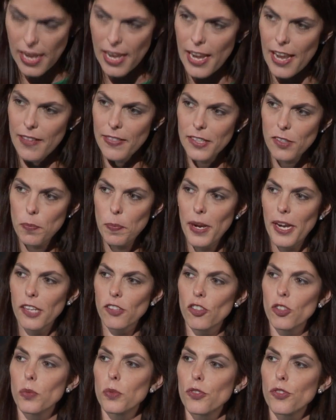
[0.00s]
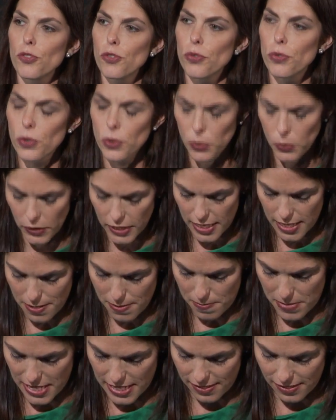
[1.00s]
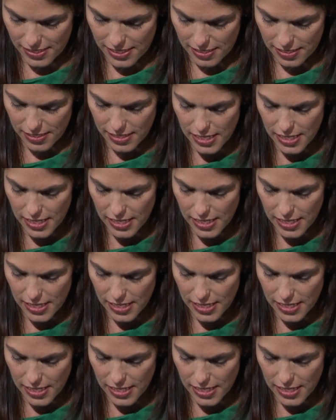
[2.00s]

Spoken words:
And this passion was truly amazing.